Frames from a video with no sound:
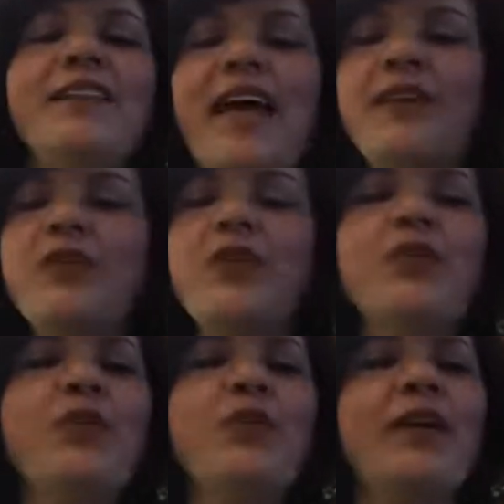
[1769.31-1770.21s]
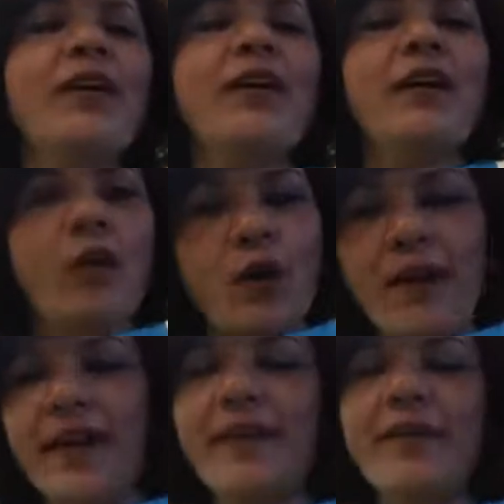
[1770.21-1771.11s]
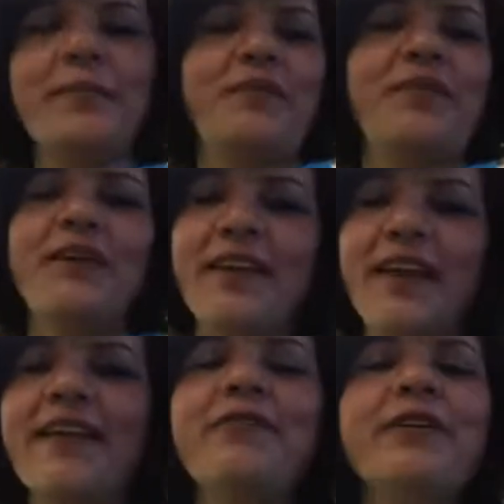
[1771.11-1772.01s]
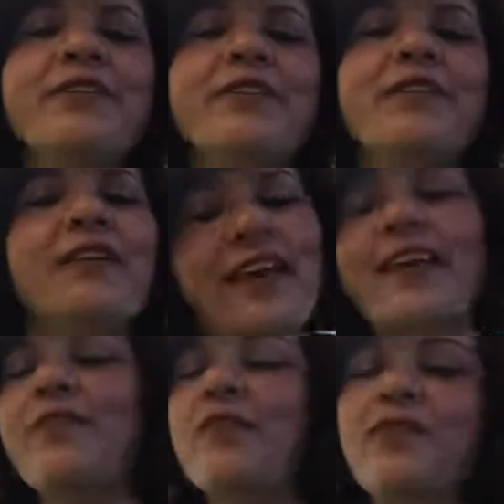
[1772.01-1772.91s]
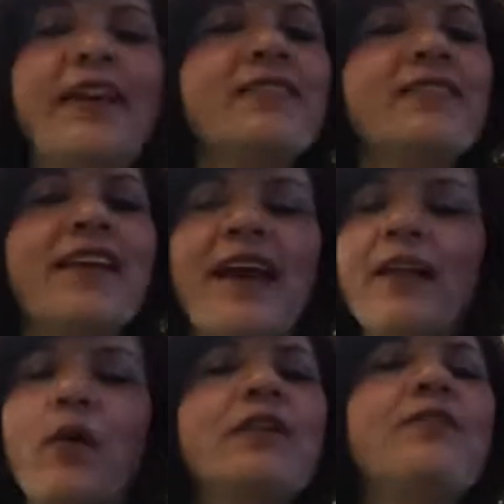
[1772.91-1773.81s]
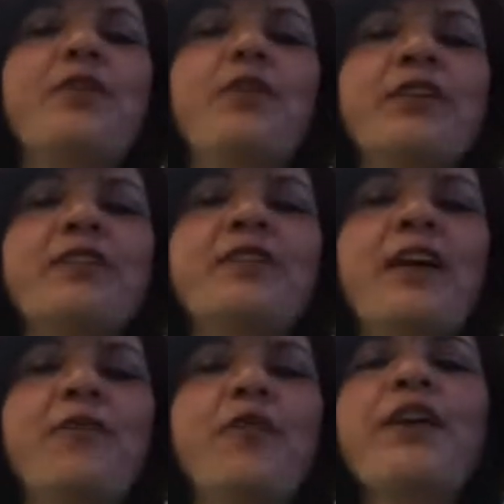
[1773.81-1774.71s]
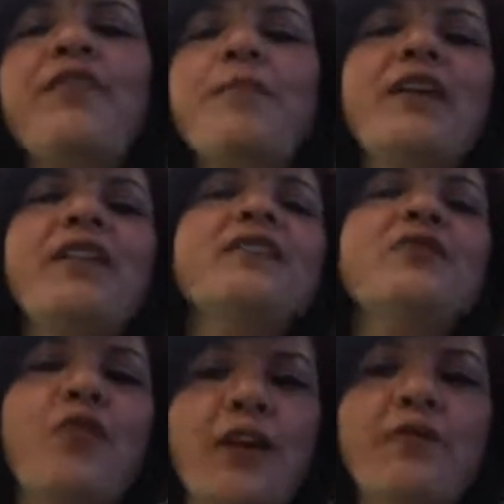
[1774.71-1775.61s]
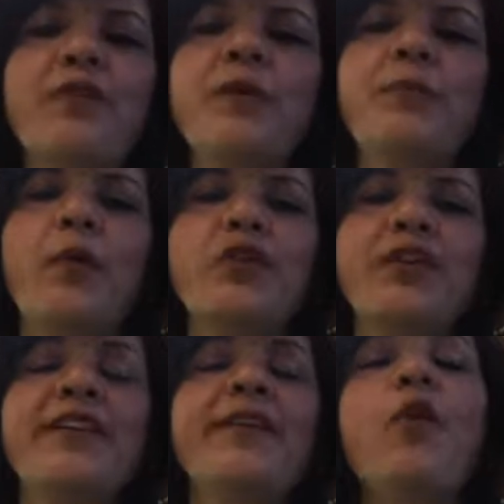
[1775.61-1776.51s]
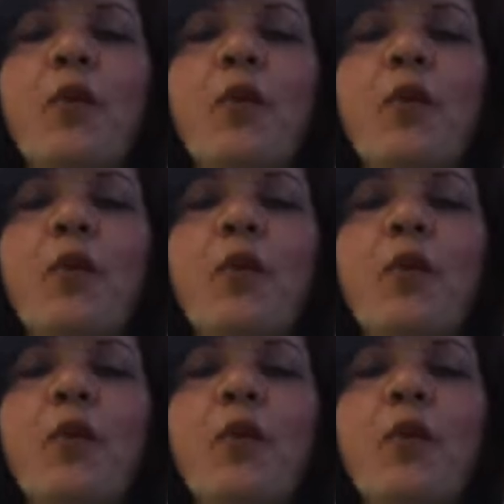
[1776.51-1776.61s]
Thank you, all my caregiver friends, and all the viewers for giving me this wonderful opportunity.